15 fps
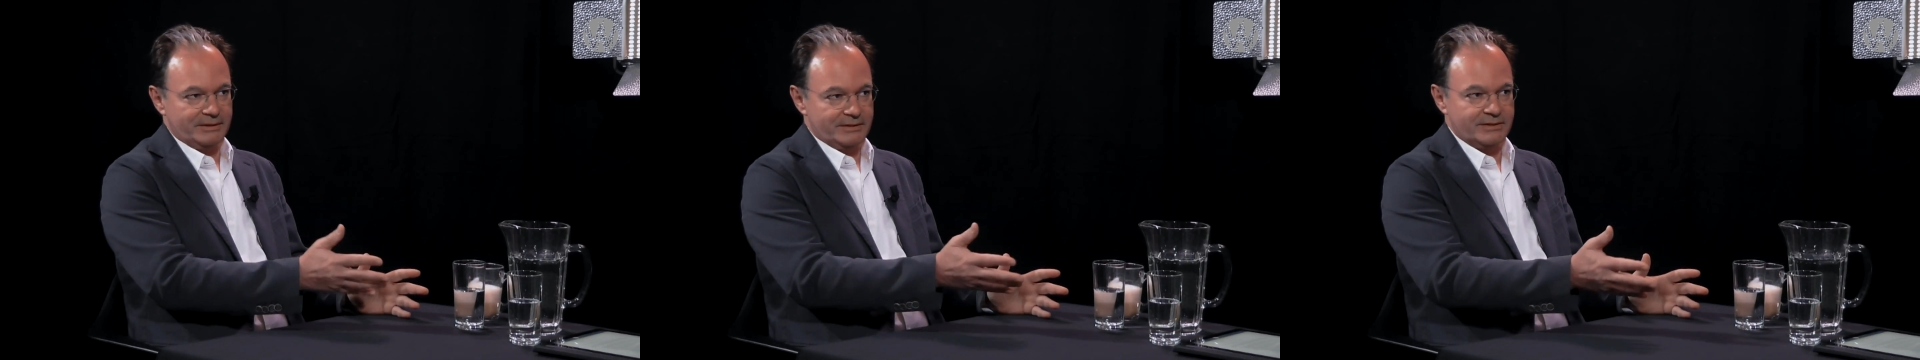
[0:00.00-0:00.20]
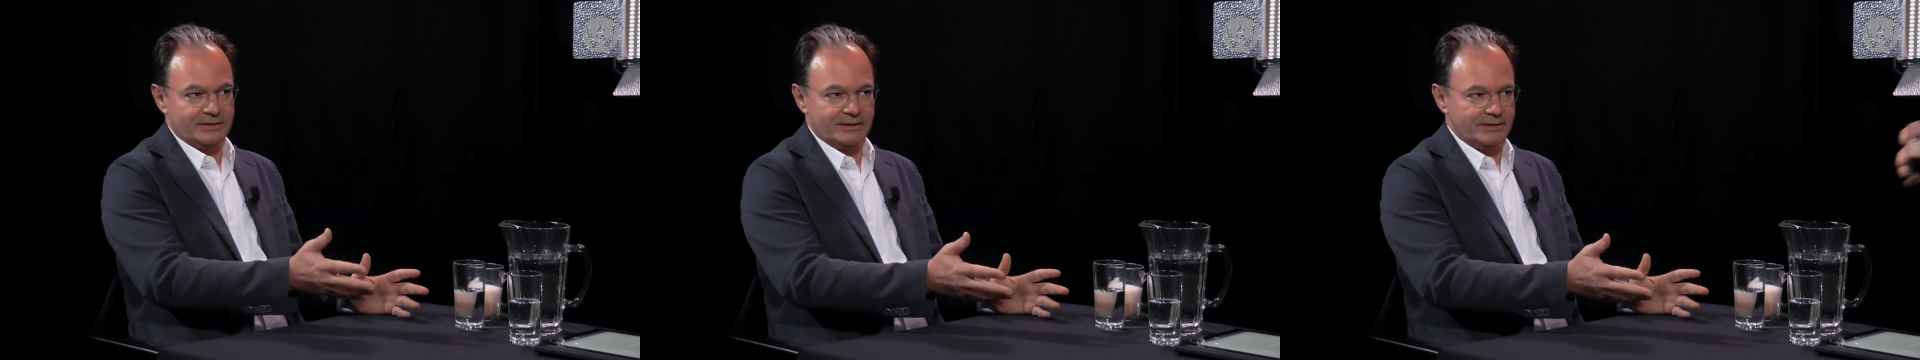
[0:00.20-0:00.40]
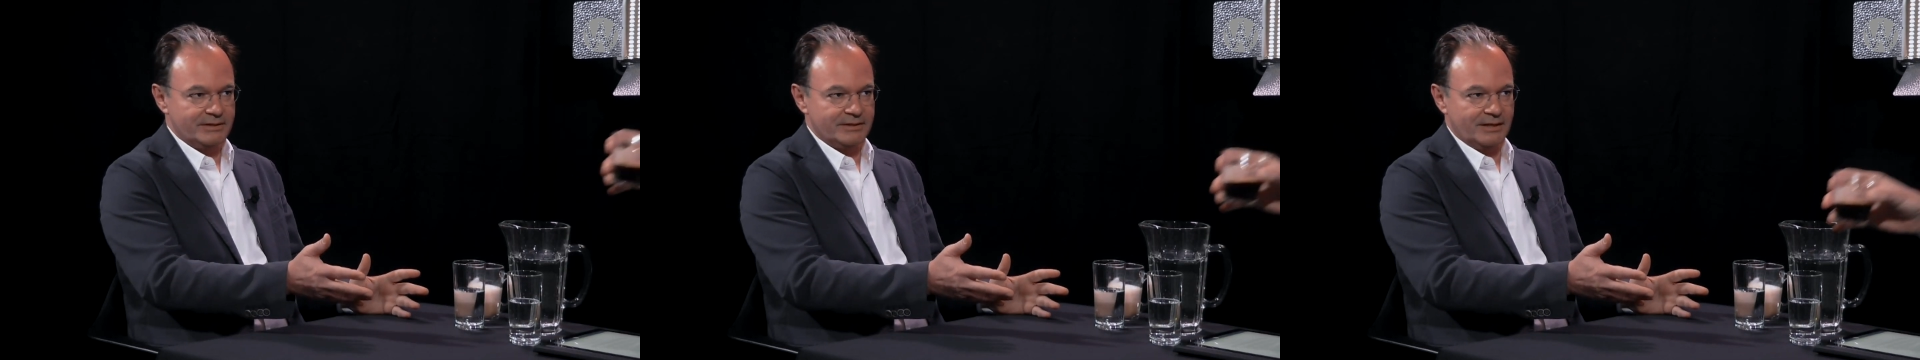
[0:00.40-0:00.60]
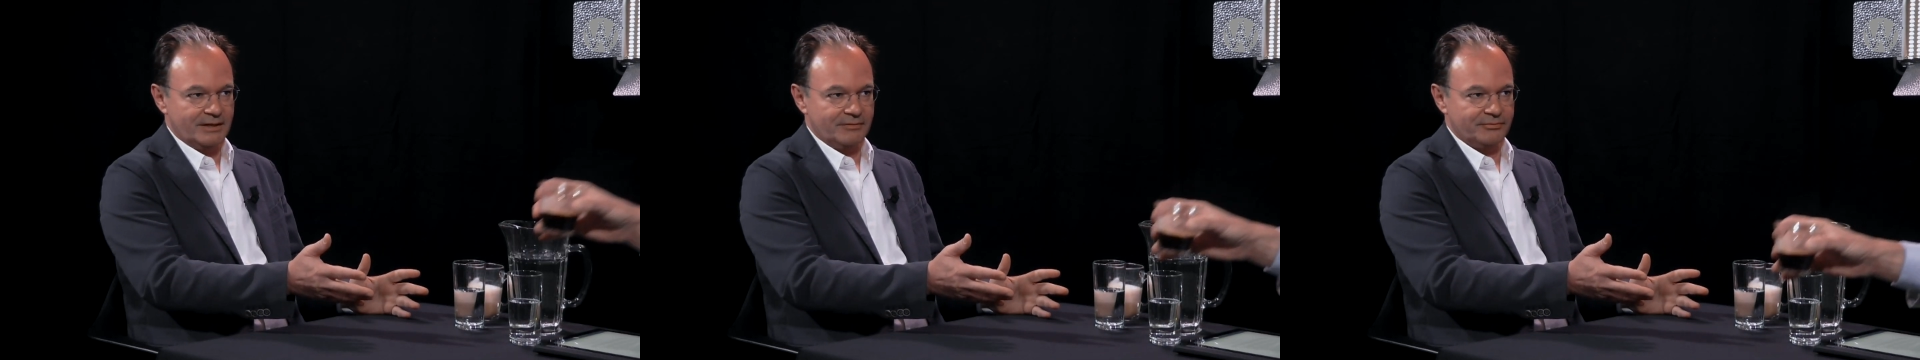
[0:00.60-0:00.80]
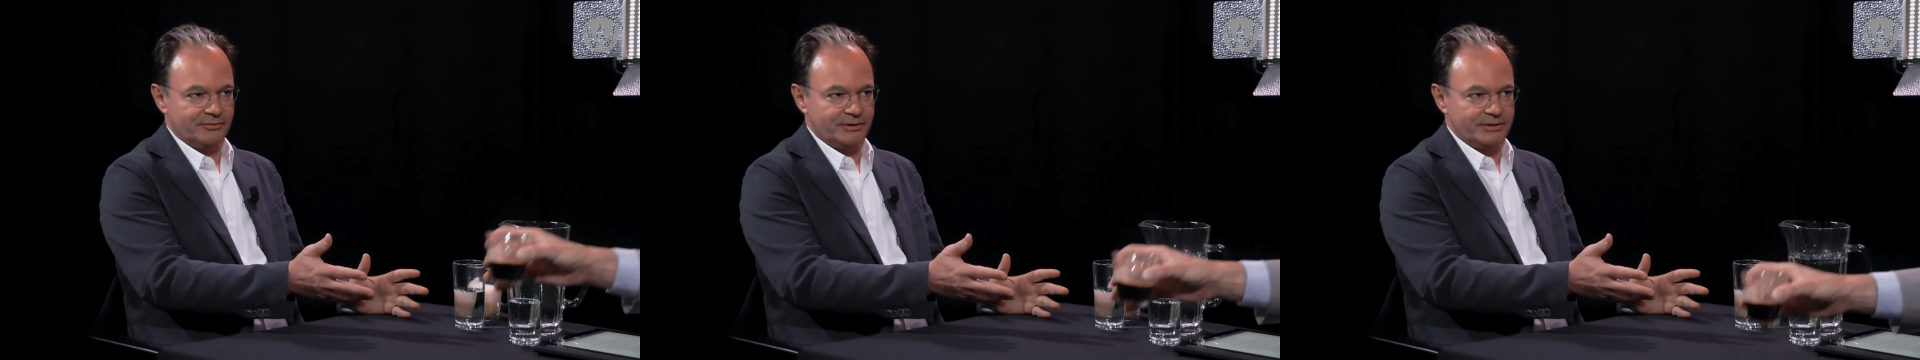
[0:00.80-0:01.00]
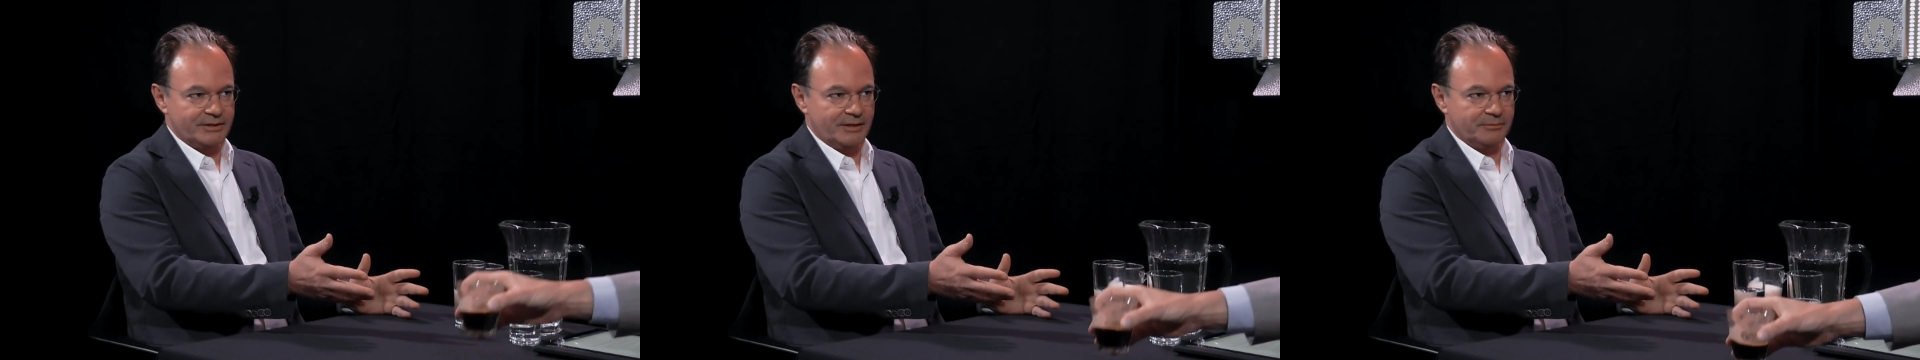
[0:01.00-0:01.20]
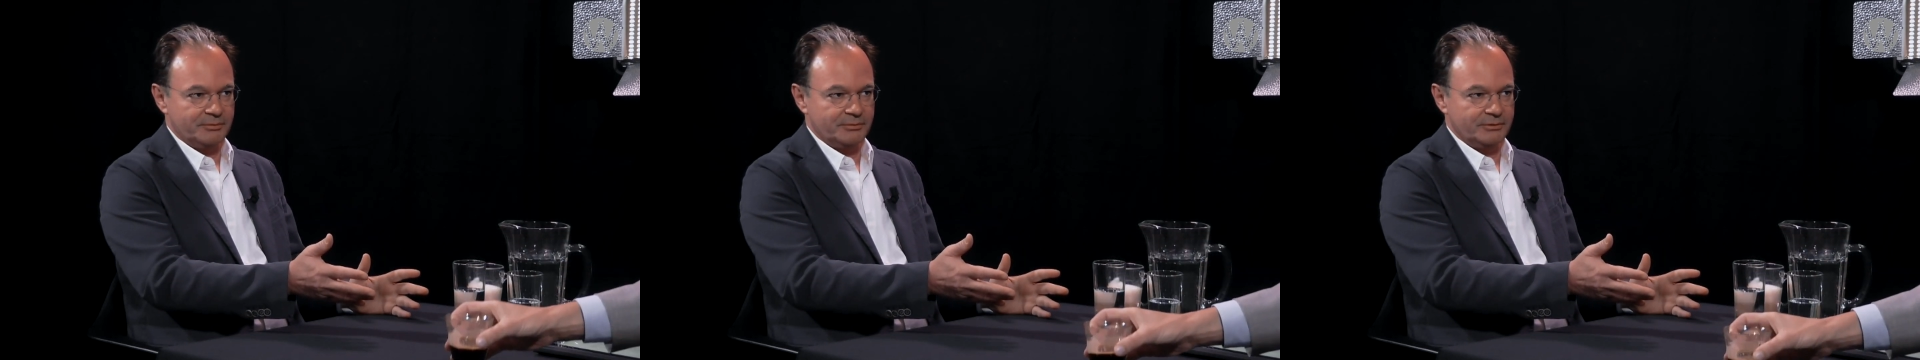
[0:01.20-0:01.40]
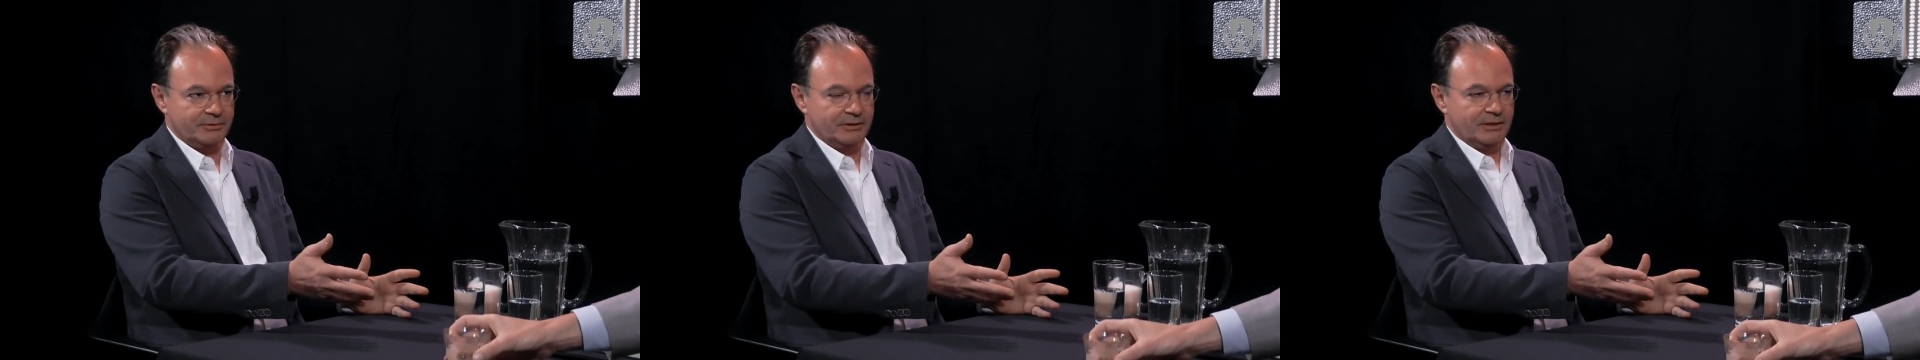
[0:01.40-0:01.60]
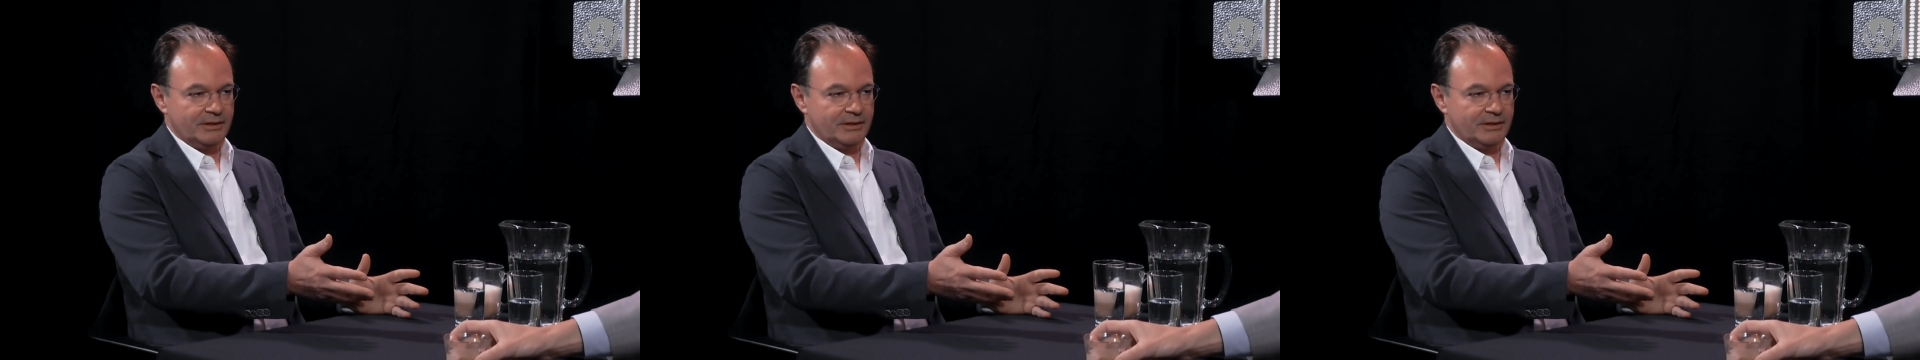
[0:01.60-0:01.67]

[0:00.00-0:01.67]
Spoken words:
Syriza, for example,